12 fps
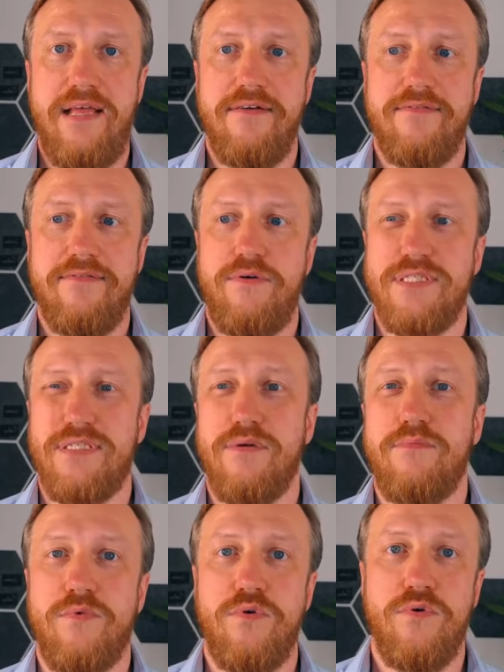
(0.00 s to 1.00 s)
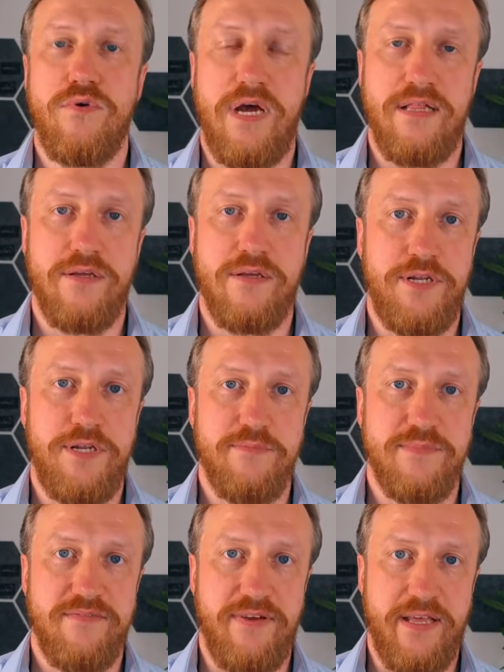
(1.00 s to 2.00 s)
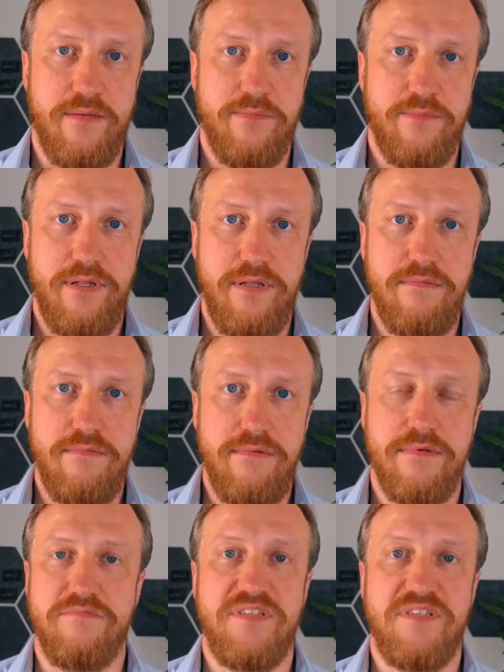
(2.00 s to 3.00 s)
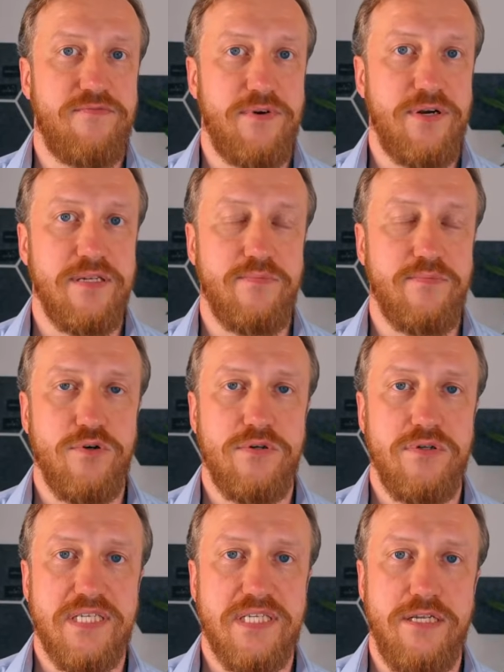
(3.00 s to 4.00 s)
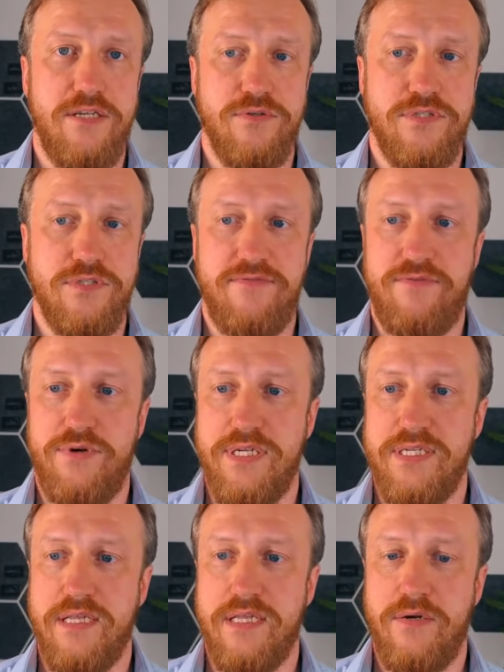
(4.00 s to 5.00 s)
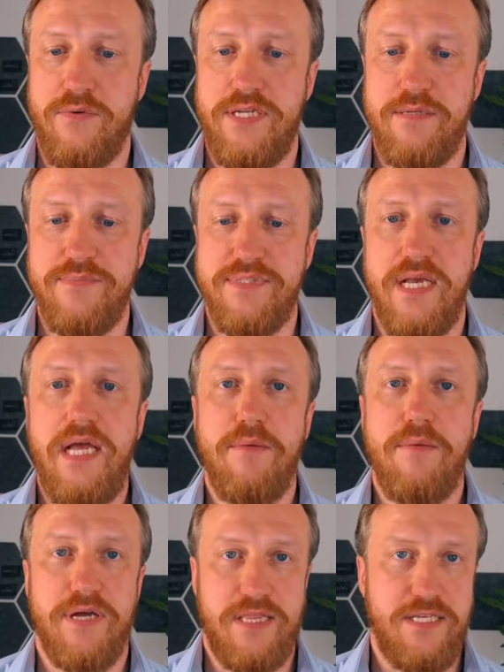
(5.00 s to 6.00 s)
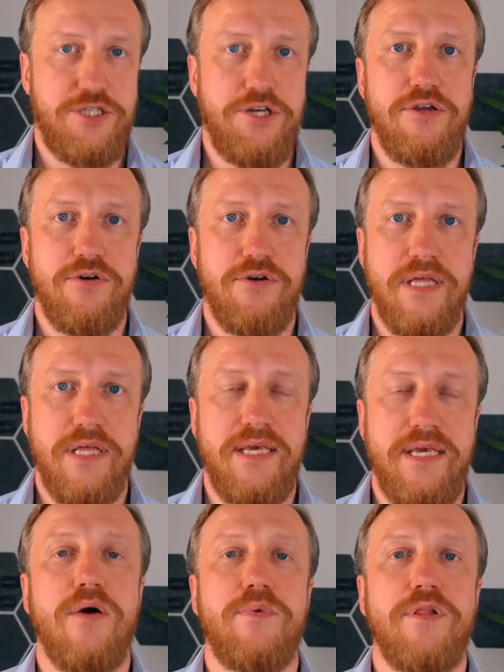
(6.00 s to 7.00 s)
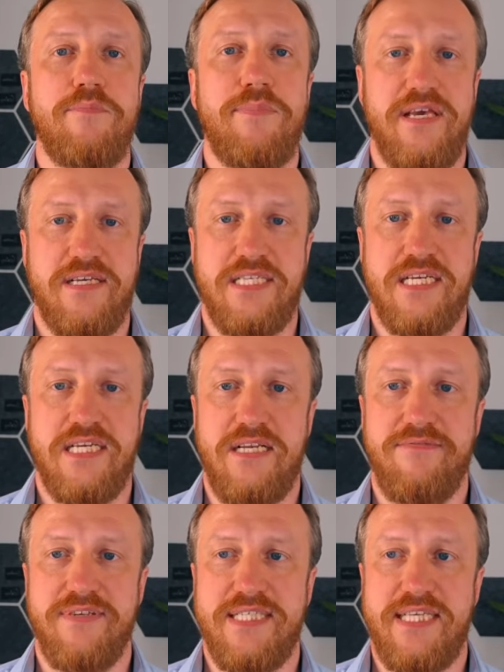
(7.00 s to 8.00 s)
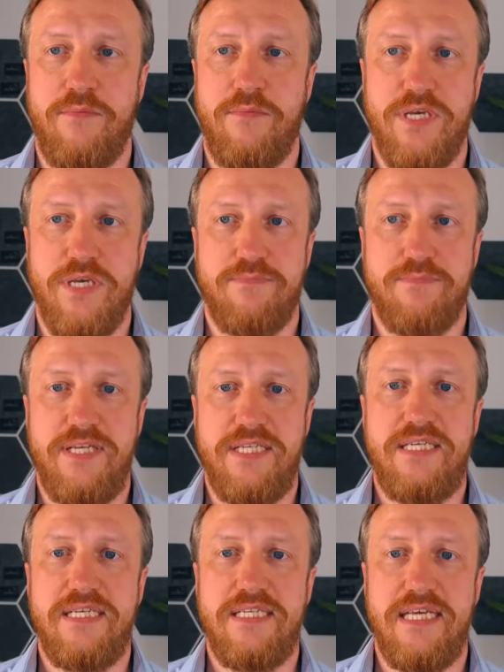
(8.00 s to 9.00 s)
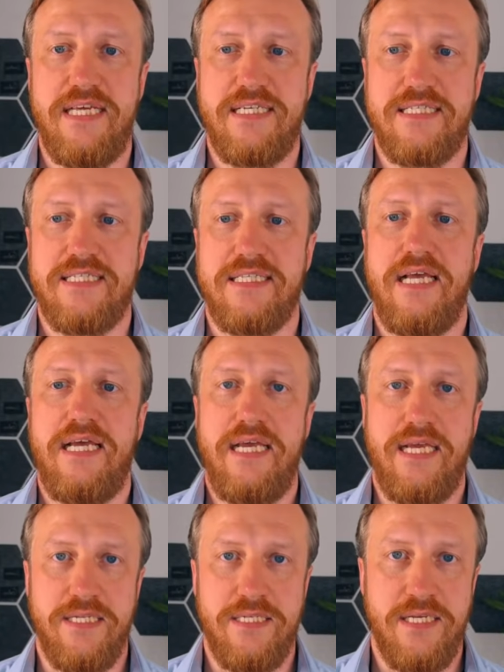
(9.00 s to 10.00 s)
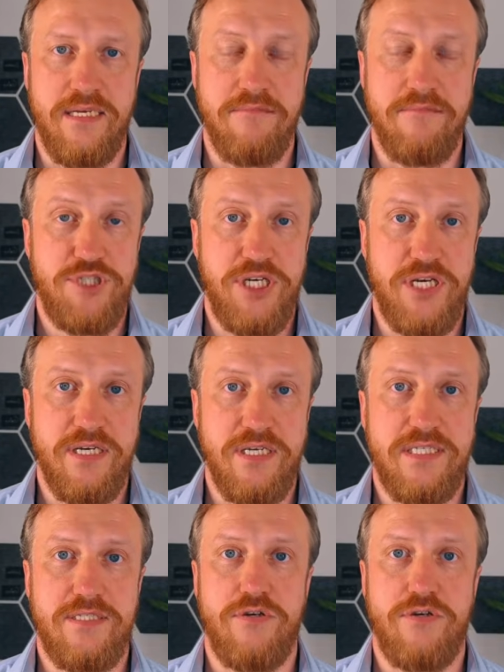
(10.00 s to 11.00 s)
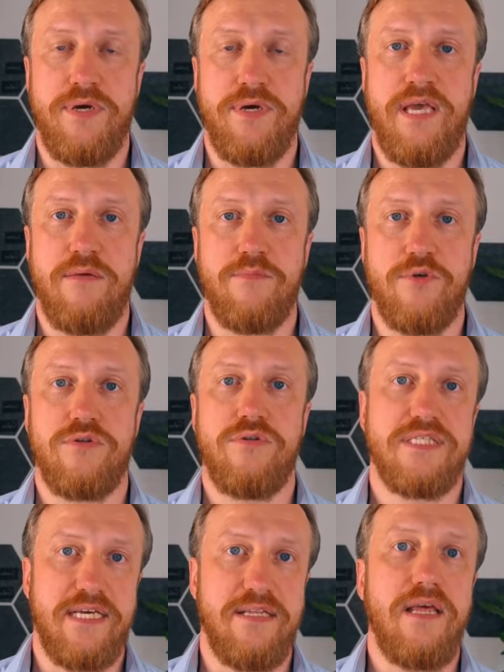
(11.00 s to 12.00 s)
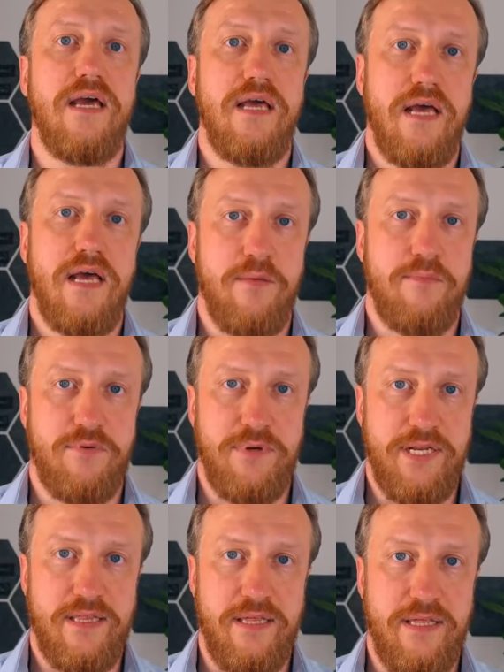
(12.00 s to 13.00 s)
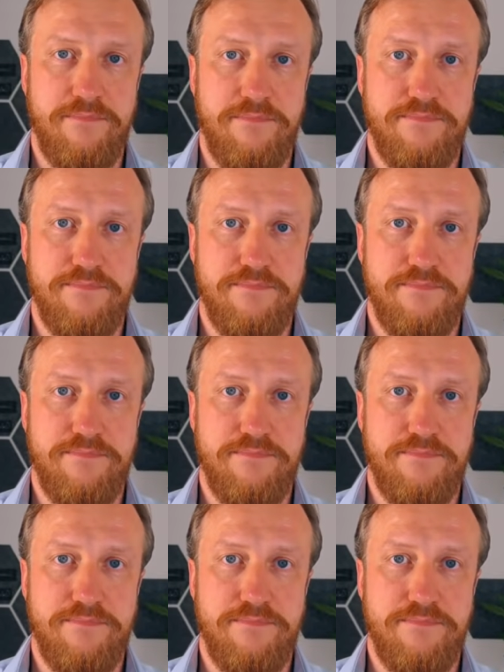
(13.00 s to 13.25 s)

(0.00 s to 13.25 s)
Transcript: There are some more algorithms available. Different models can use different algorithms, but the general idea will be exactly the same. We are splitting texts into chunks so AI models can operate them.